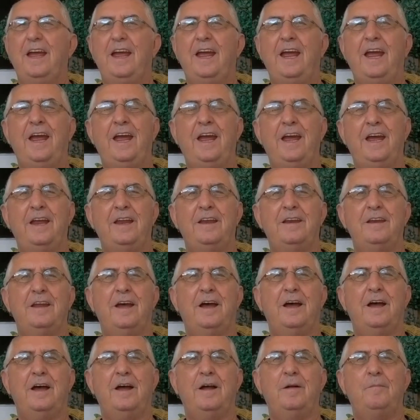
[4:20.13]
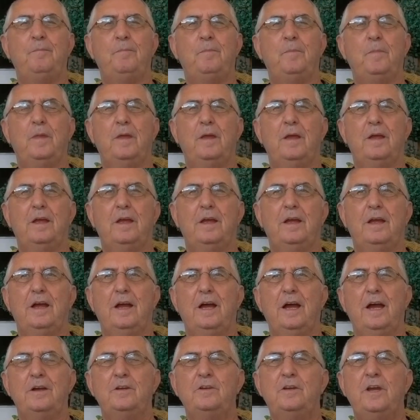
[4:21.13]
and uh,
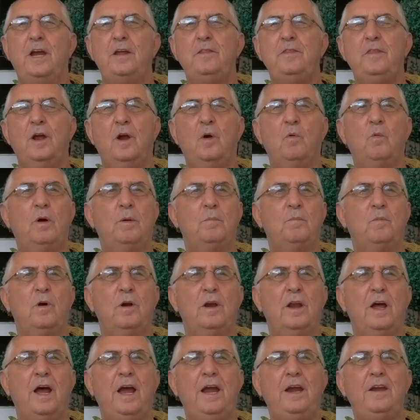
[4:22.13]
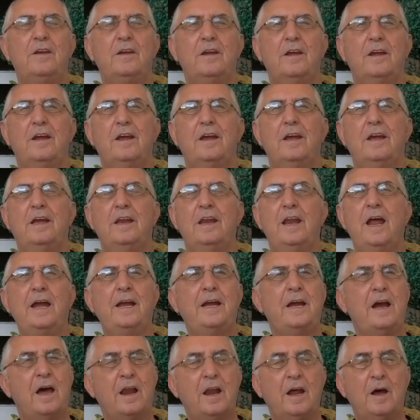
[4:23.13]
I stayed there one more night and I
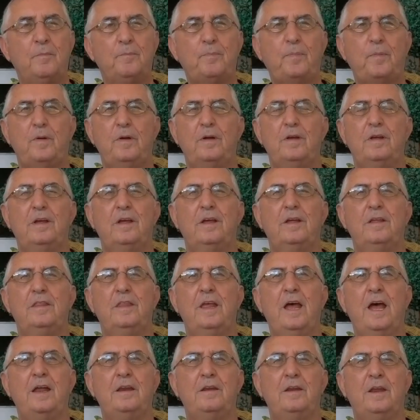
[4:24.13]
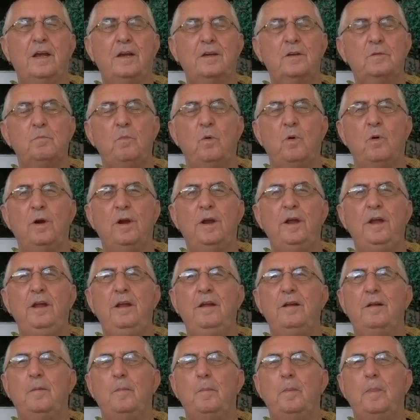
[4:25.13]
got up that next morning
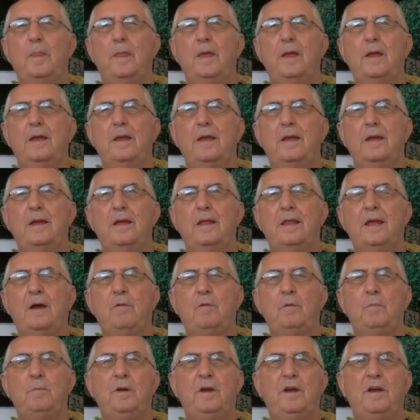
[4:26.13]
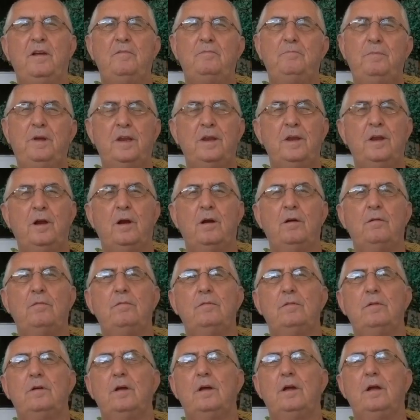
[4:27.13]
that would be I'd been there
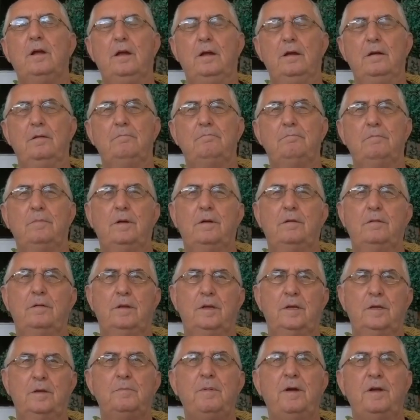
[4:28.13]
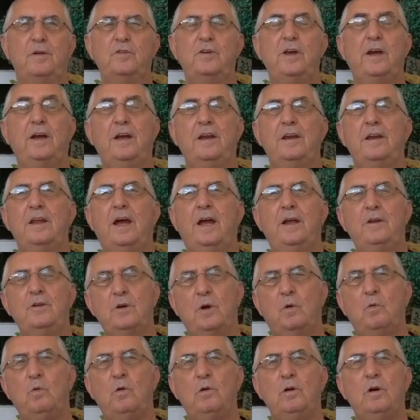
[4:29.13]
this my second night
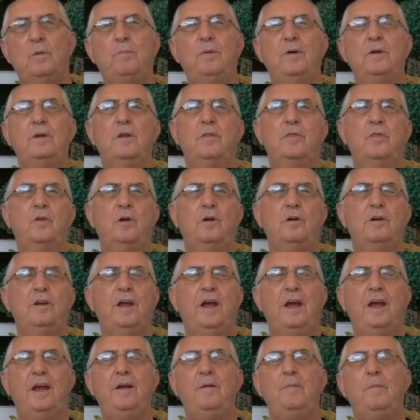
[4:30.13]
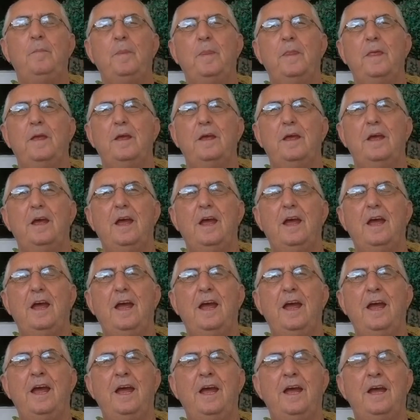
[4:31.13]
so I woke up on the third day
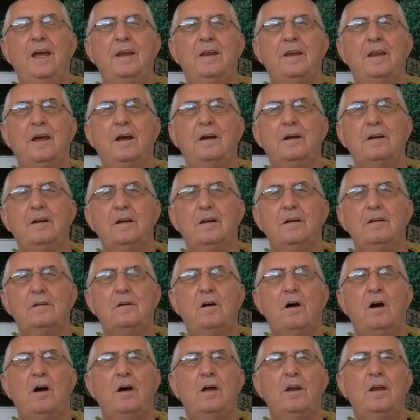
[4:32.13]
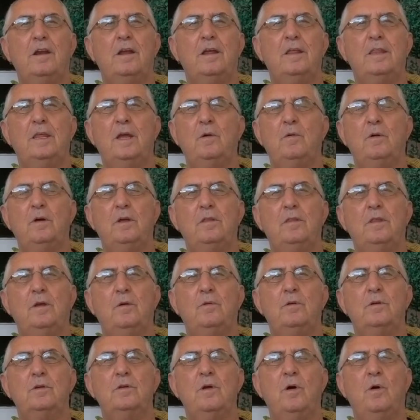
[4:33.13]
and uh, caught there,
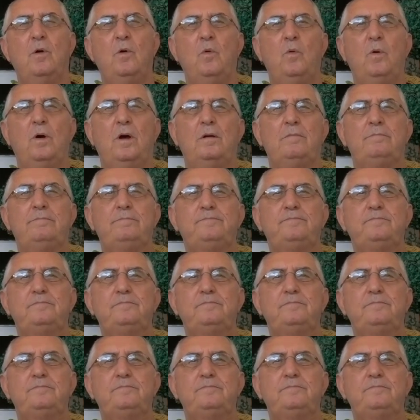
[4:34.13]
there was no uh,